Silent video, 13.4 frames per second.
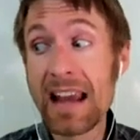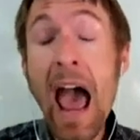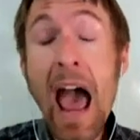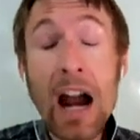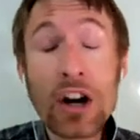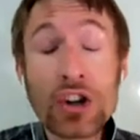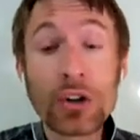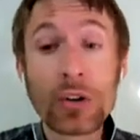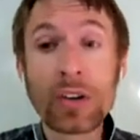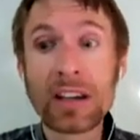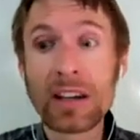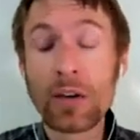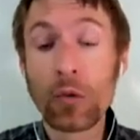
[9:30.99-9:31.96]

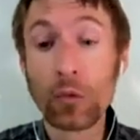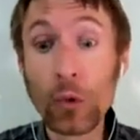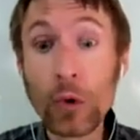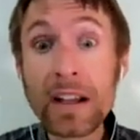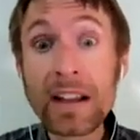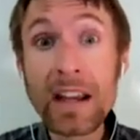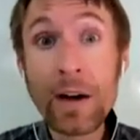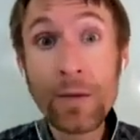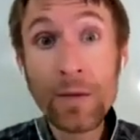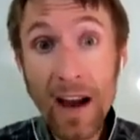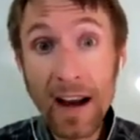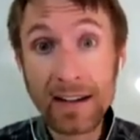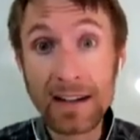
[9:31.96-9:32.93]
actually really
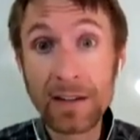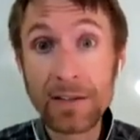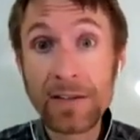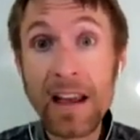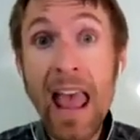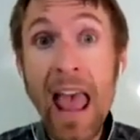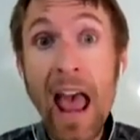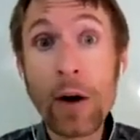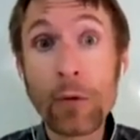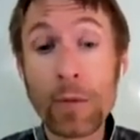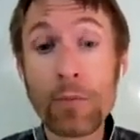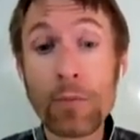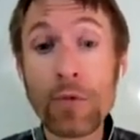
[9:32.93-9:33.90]
effective at
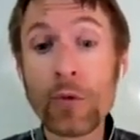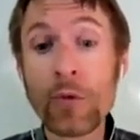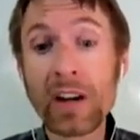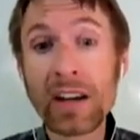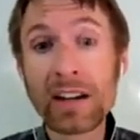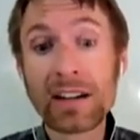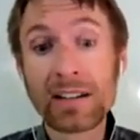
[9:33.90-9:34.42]
removing